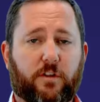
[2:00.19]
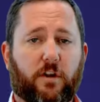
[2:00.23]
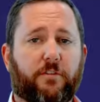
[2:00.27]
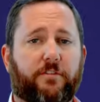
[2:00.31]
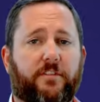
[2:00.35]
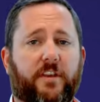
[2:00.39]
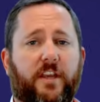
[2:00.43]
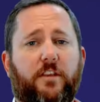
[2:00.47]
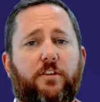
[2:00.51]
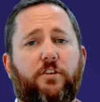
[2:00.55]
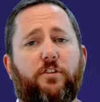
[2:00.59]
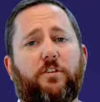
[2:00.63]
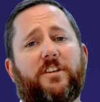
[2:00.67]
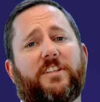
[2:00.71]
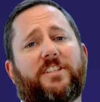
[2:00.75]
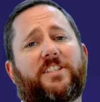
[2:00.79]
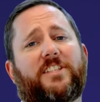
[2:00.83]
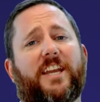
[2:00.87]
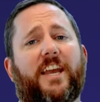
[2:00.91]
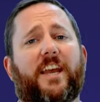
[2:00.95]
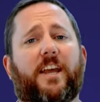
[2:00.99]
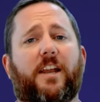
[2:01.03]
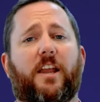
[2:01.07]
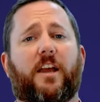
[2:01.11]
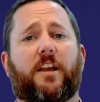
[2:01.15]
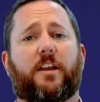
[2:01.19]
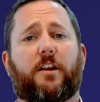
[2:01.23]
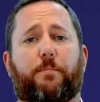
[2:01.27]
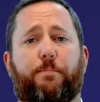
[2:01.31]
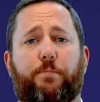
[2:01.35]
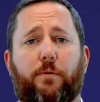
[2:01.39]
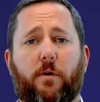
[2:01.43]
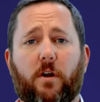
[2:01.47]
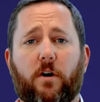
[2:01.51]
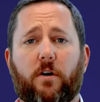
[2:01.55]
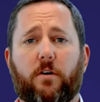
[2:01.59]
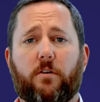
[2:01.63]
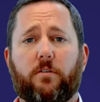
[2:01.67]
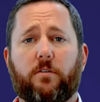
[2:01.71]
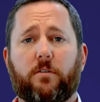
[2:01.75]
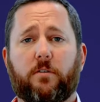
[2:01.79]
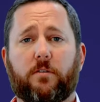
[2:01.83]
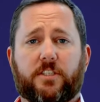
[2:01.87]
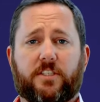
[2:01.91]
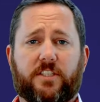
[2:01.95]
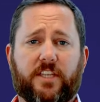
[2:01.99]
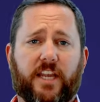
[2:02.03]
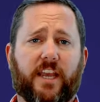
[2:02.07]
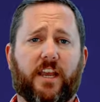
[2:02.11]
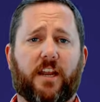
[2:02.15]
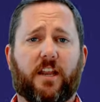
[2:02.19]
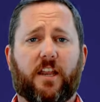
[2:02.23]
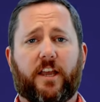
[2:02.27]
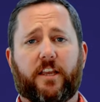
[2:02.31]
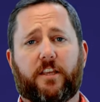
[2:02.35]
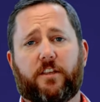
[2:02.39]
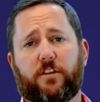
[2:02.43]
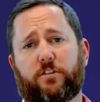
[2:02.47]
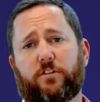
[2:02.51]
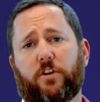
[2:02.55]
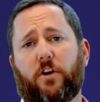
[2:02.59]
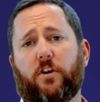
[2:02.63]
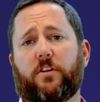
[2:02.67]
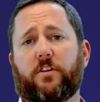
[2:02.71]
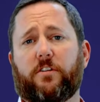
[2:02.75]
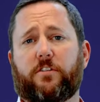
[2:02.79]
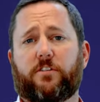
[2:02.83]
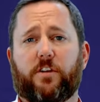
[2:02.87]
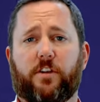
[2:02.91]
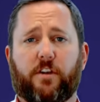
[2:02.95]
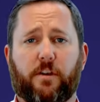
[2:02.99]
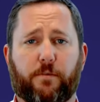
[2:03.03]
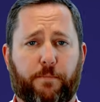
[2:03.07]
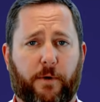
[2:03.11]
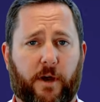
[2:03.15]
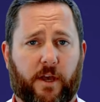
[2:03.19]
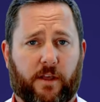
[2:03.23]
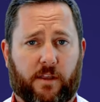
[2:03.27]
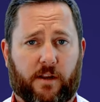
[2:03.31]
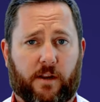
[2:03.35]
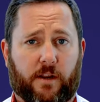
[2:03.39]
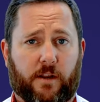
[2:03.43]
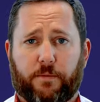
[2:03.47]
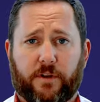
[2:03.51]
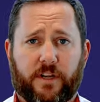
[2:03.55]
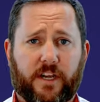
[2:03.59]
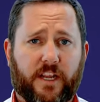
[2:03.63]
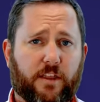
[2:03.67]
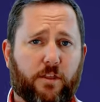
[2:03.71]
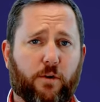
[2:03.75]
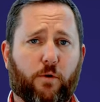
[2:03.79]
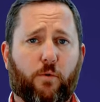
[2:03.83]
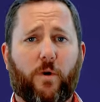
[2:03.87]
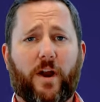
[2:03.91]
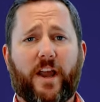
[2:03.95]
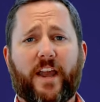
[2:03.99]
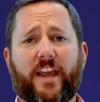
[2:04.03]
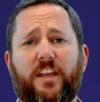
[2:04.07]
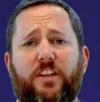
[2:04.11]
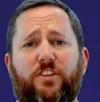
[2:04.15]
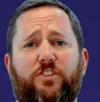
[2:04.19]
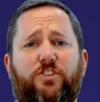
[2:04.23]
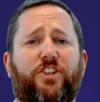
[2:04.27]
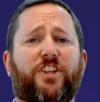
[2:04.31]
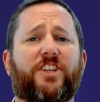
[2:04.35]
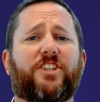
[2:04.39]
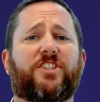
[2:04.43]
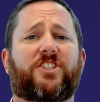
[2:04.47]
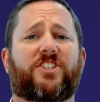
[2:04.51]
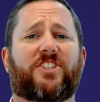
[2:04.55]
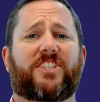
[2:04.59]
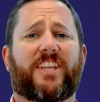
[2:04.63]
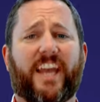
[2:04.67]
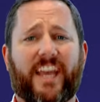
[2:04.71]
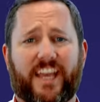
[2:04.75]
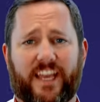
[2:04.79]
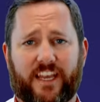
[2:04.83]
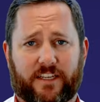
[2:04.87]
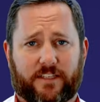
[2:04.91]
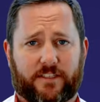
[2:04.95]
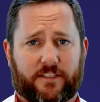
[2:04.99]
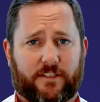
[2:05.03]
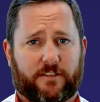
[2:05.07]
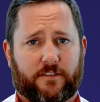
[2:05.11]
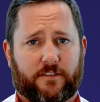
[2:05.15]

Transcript: don't think you can say it like a pro, say it like you're talking to your buddy. But either way, just say it.